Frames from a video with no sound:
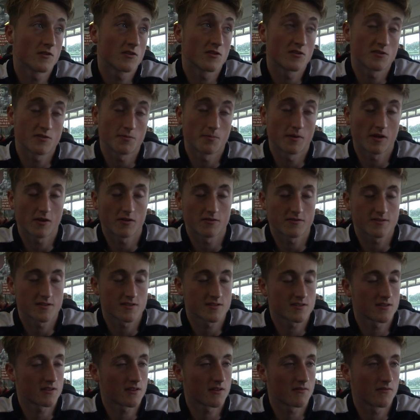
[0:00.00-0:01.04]
Just to be
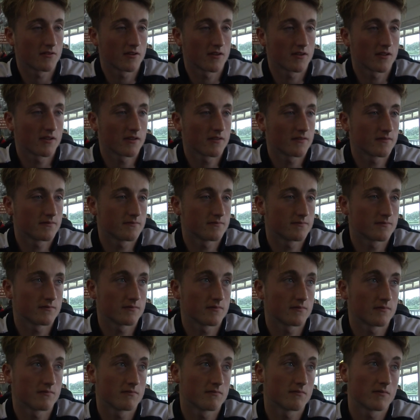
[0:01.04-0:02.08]
consistent every day.
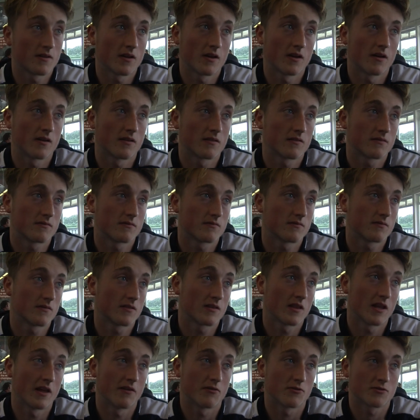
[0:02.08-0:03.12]

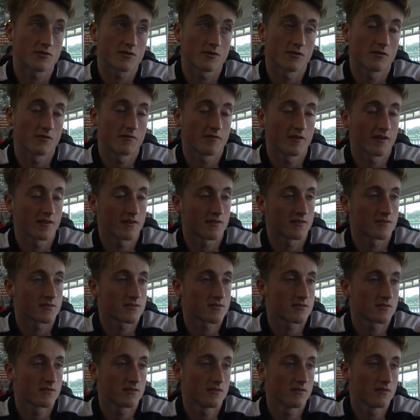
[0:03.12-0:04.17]
Levels of
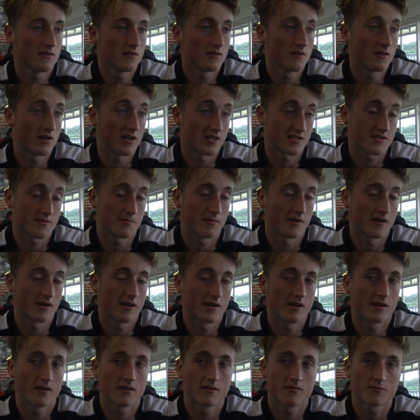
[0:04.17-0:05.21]
fitness has to be
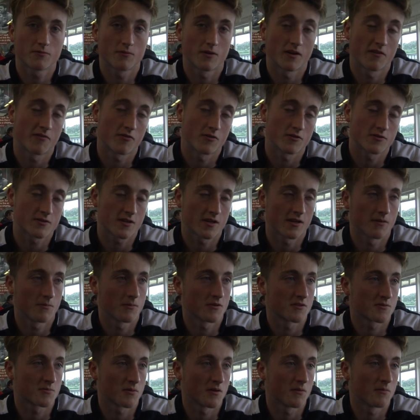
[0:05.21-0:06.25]
high. When I first came, I
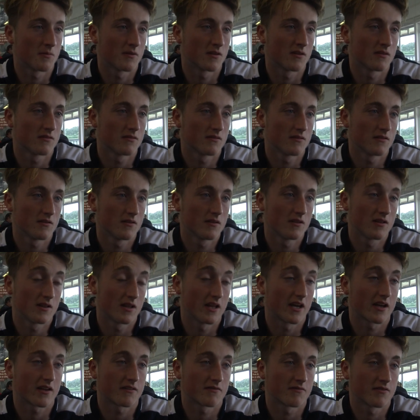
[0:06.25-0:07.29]
was probably
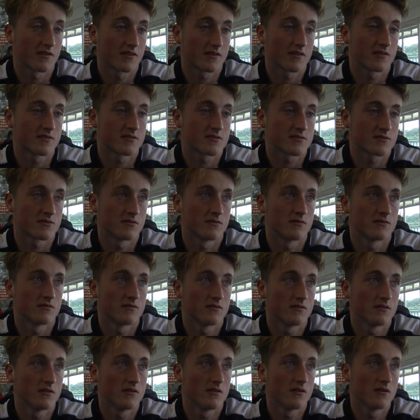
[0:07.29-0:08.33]
lacking fitness, so
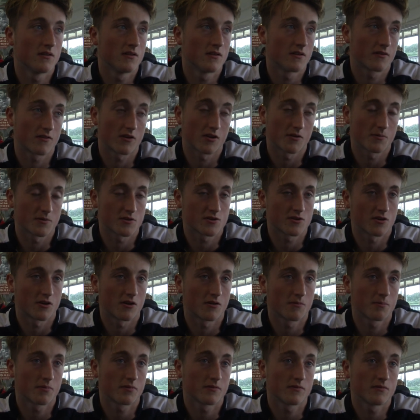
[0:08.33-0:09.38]
got to be
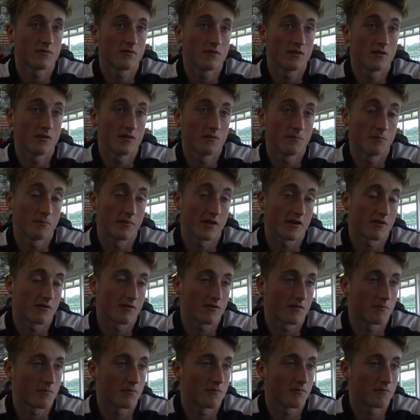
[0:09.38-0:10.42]
sharp, better than
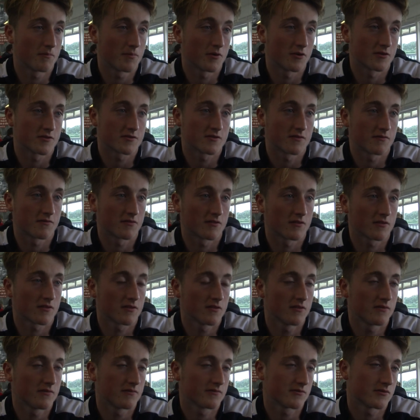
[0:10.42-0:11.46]
the person in front of
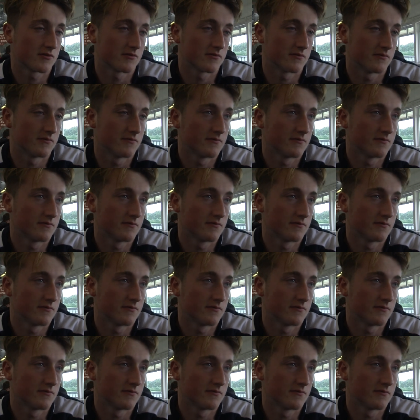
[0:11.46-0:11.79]
you. So.